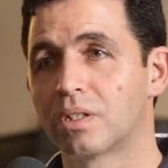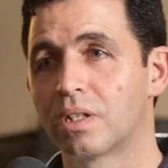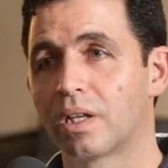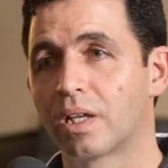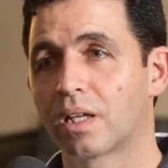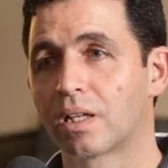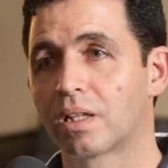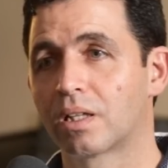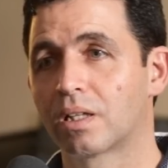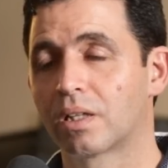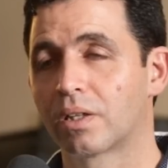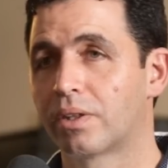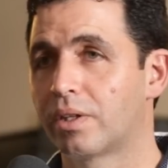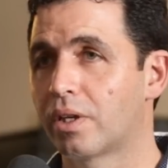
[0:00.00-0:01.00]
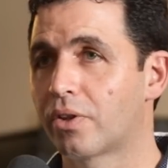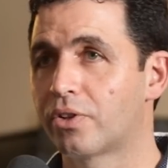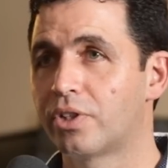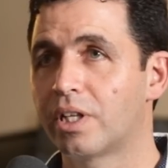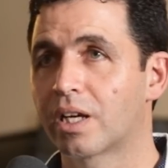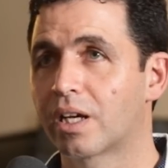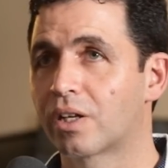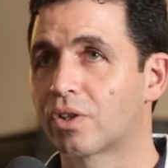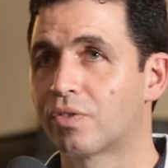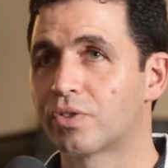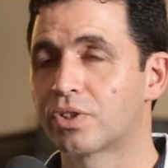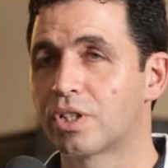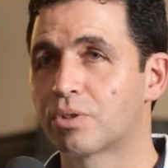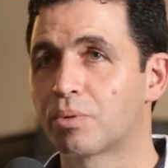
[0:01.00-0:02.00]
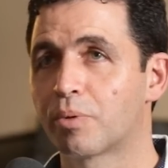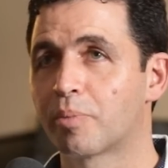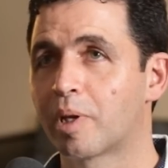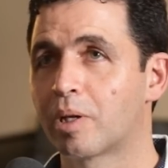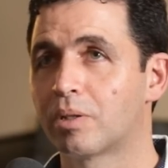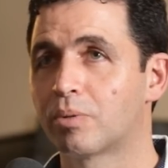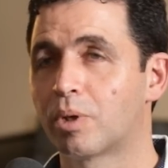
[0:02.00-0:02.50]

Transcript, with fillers: Like the other day, I had a conversation with one of,